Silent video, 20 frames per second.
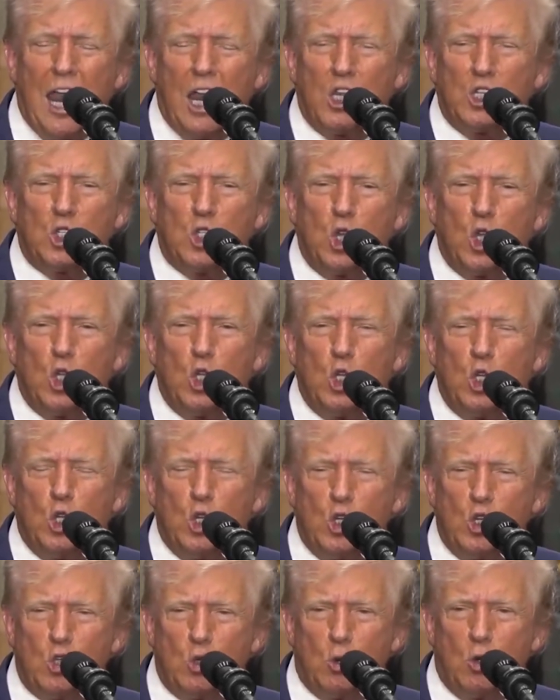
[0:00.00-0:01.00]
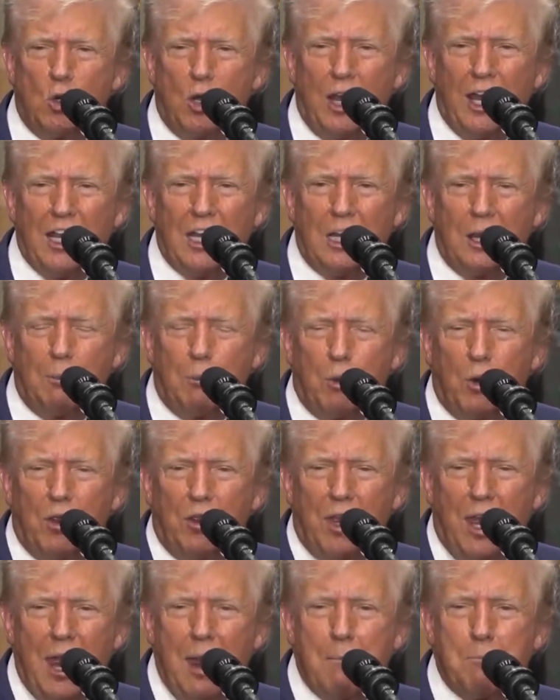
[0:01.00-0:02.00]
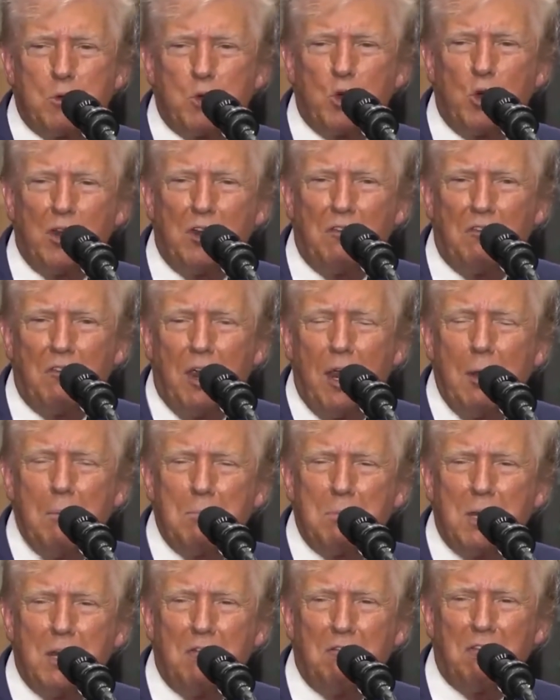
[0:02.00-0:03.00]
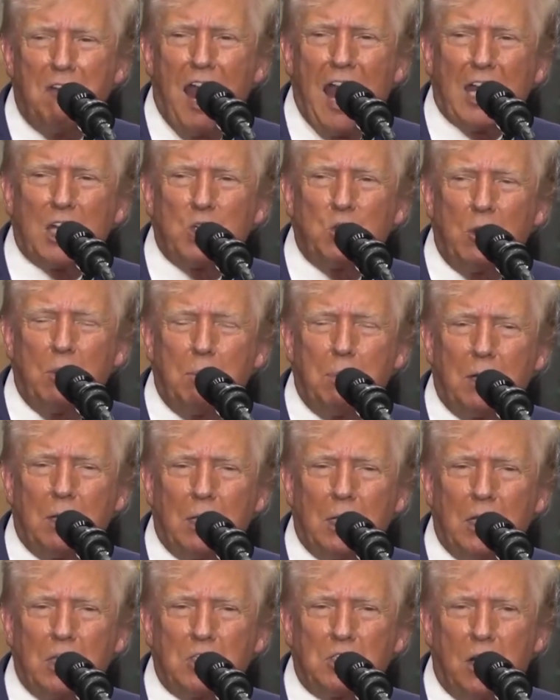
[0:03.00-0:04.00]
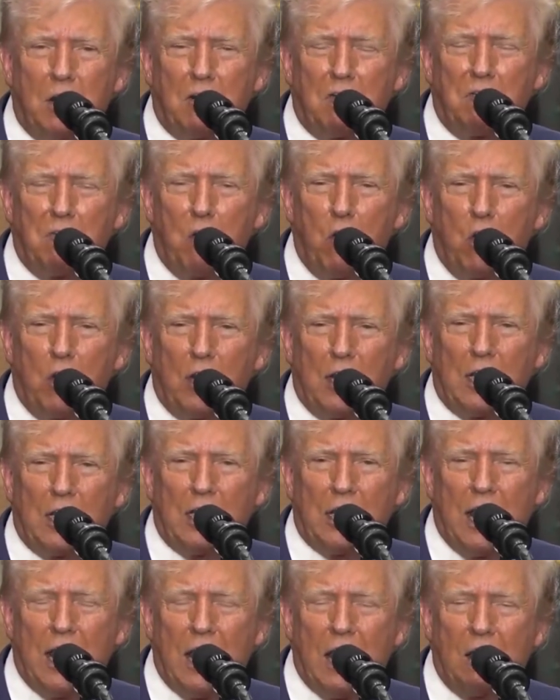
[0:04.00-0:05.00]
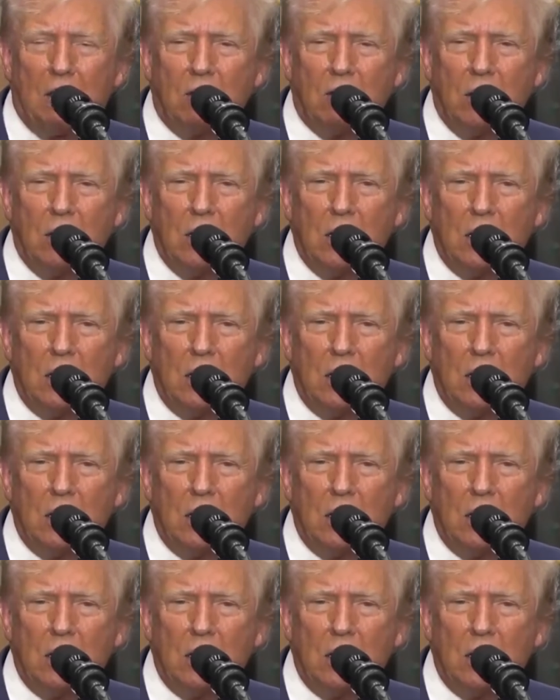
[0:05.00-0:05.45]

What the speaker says: as usual, end up with empty factory buildings that are falling down.